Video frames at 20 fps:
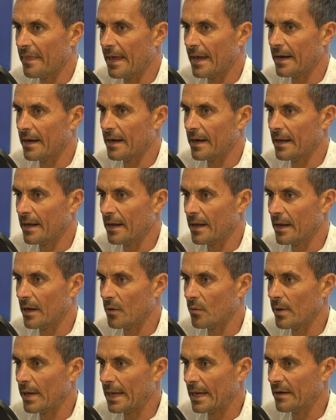then uh,
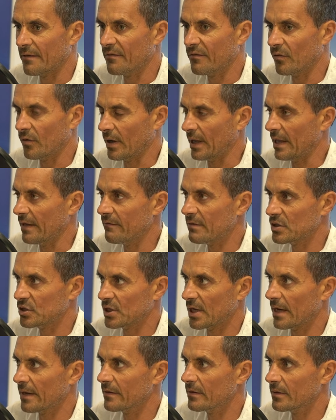we can forgive
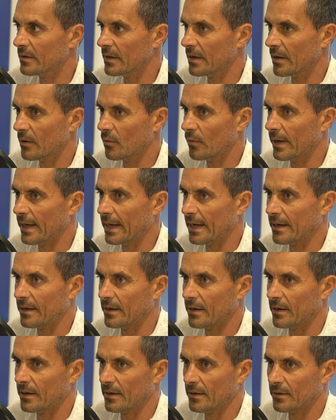each other, and we
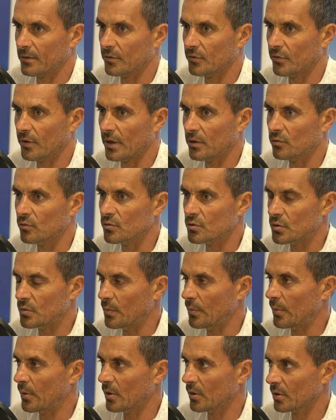can try to
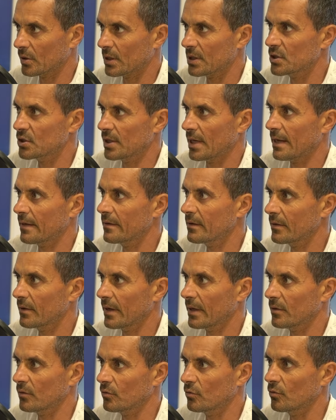support each other
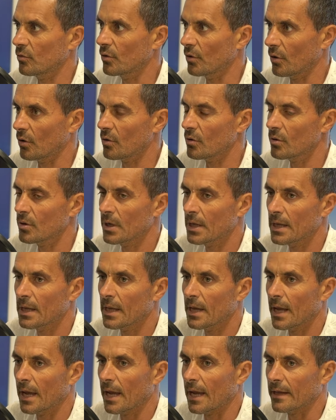and to grow.
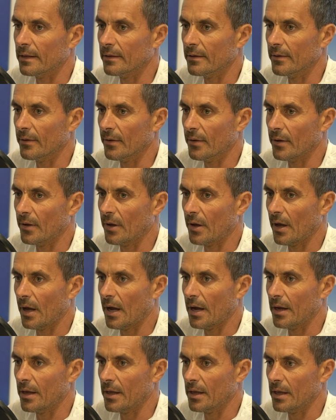And uh,
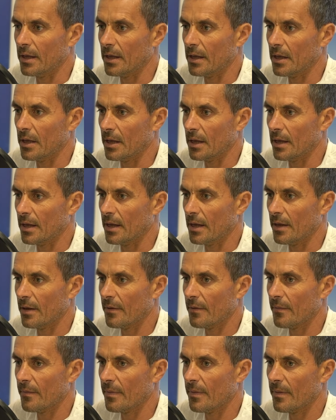I
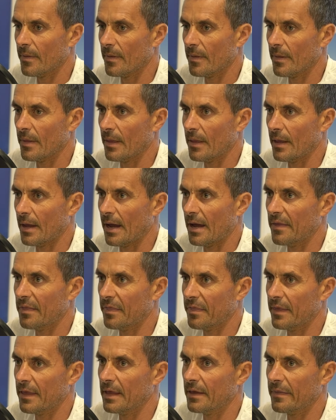I
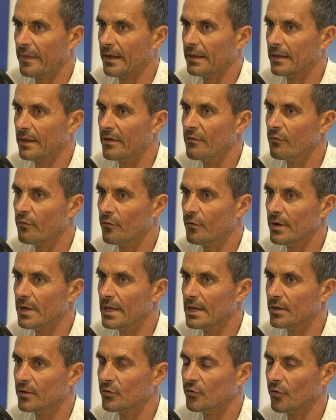think that if
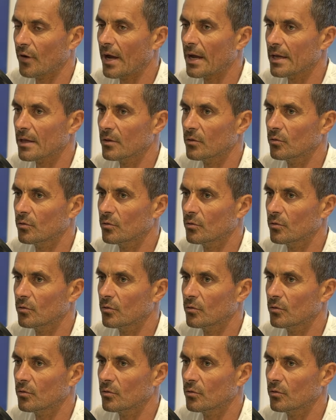we try